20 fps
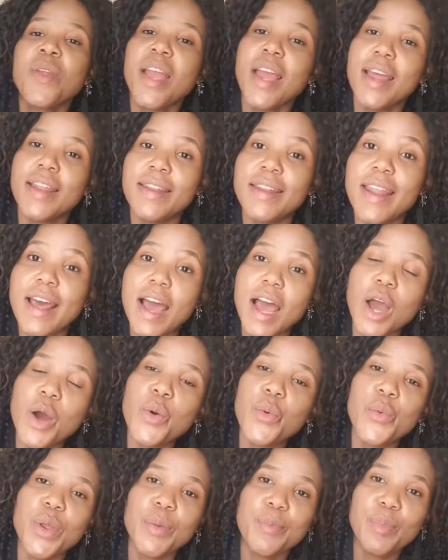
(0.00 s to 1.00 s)
and now
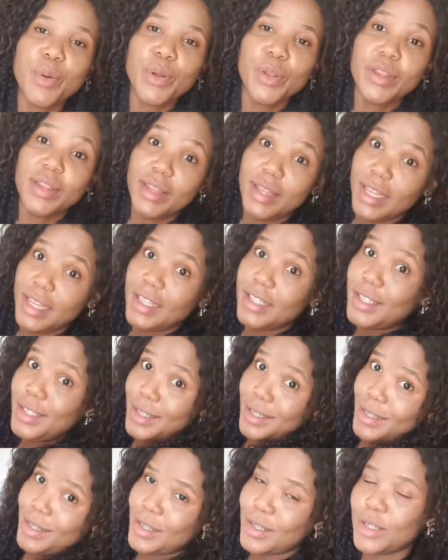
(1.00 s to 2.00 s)
we put
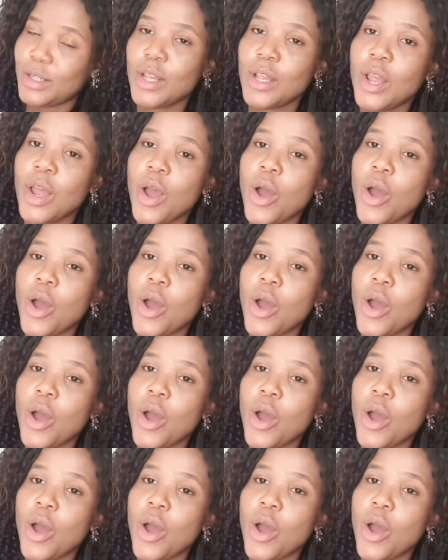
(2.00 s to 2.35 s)
this